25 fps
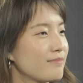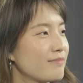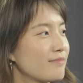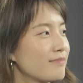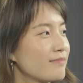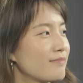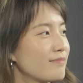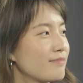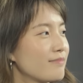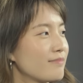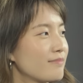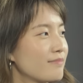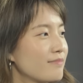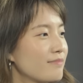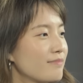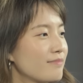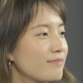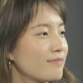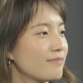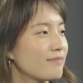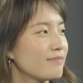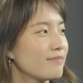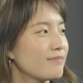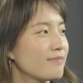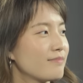
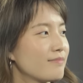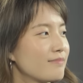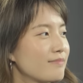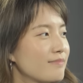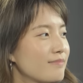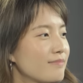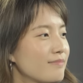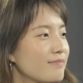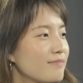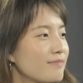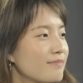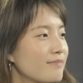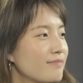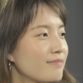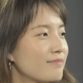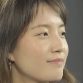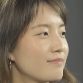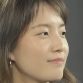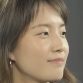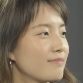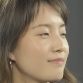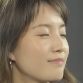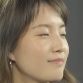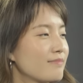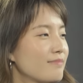
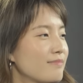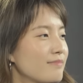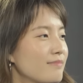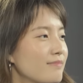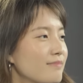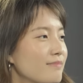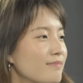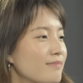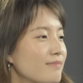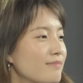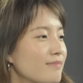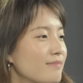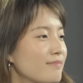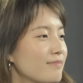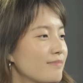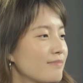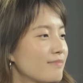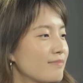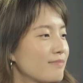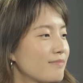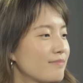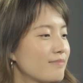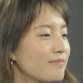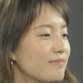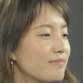
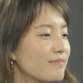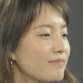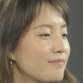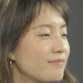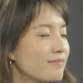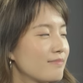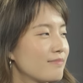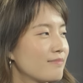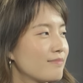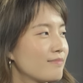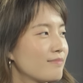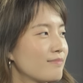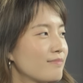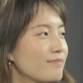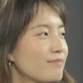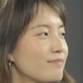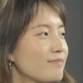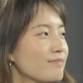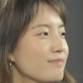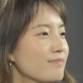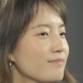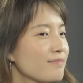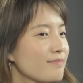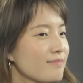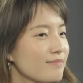
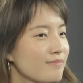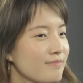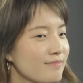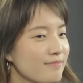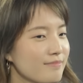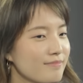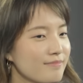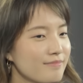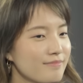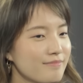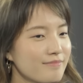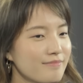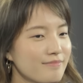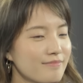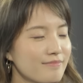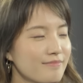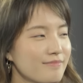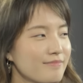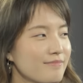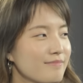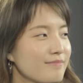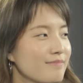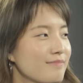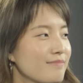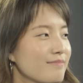
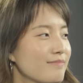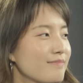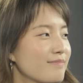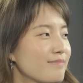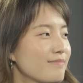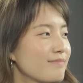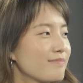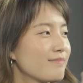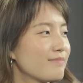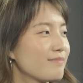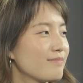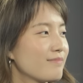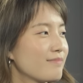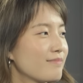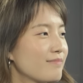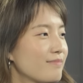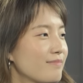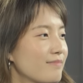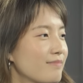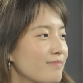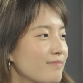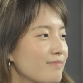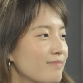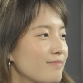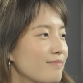
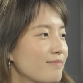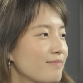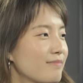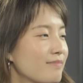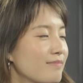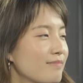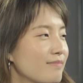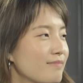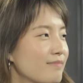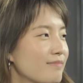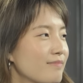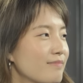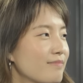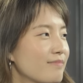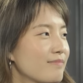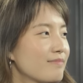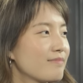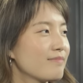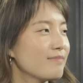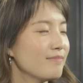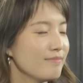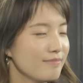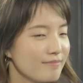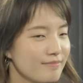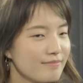
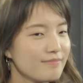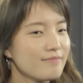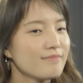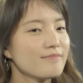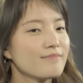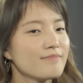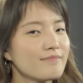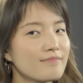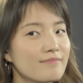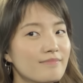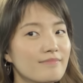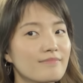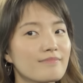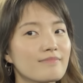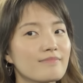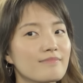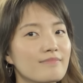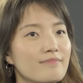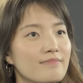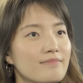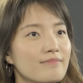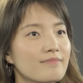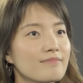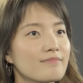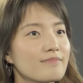[no speech]